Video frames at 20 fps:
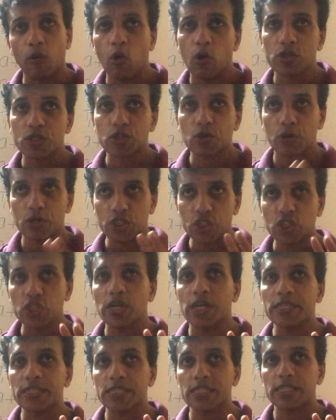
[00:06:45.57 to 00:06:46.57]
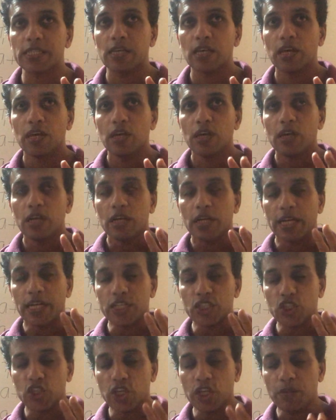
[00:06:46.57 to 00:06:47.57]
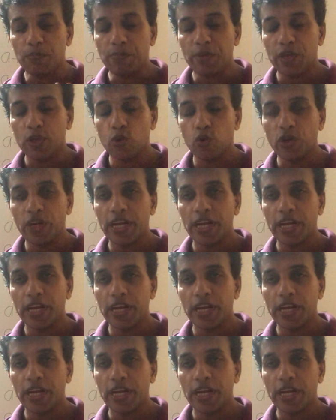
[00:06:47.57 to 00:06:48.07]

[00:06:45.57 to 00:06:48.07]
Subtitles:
Most questions in GP you